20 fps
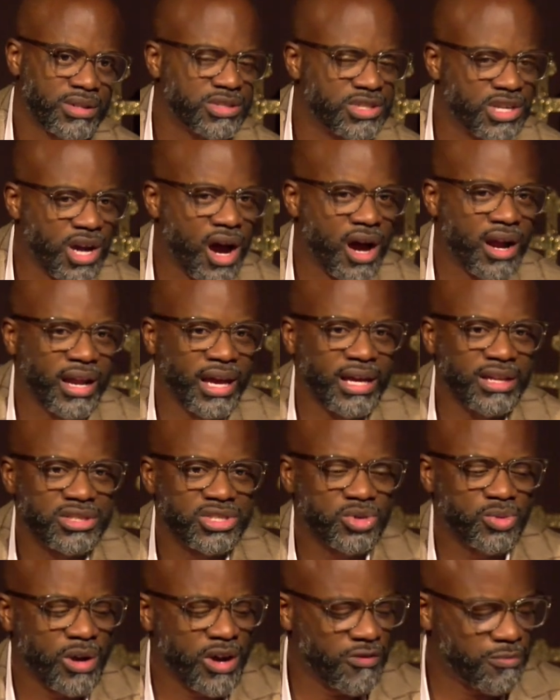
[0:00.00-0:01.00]
John 8 and
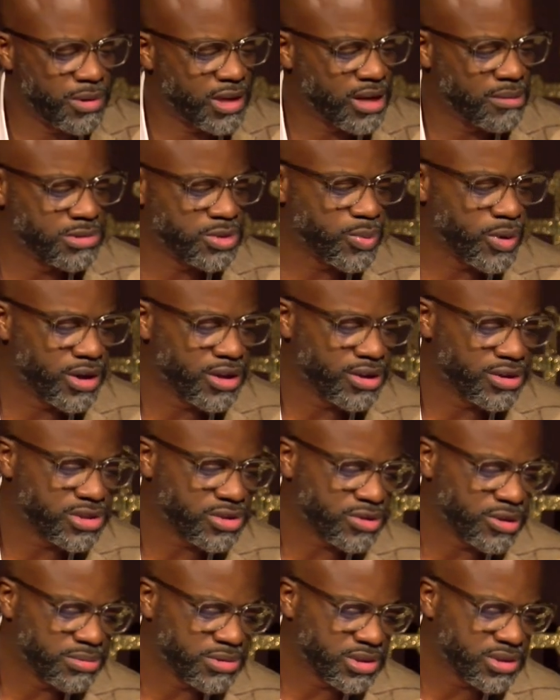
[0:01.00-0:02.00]
12 becomes one of your
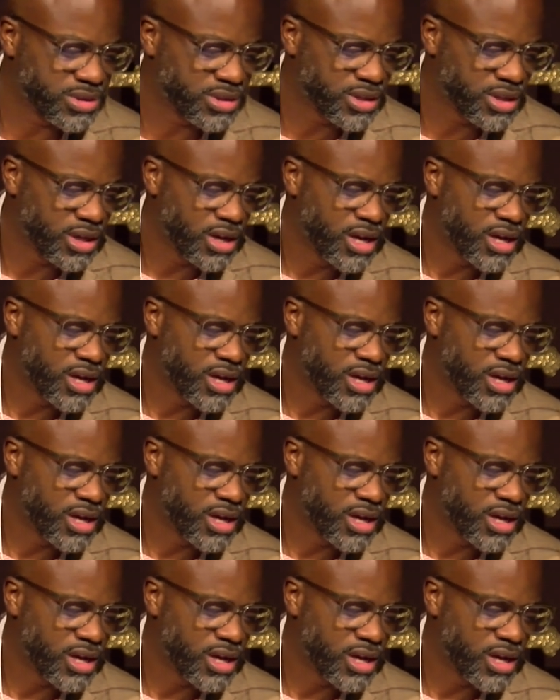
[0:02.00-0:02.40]
scriptures.